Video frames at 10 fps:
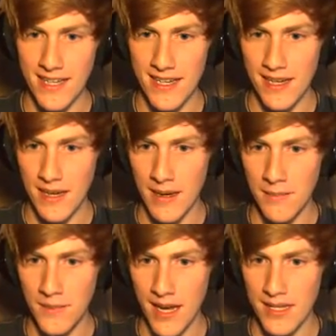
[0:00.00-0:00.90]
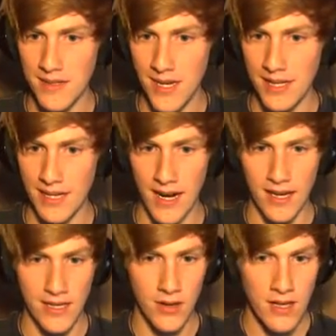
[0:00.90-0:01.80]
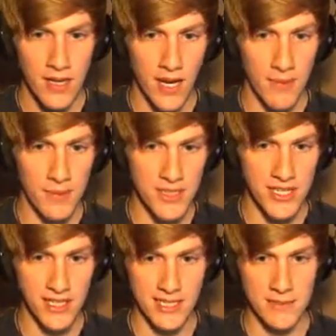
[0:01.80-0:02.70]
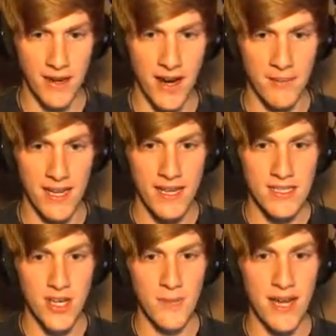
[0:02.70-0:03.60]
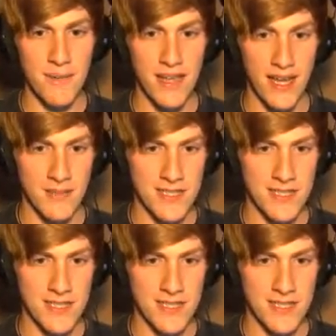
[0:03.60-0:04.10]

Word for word: Hey there, how are you? I'm gonna shut this behind me. Don't mind me.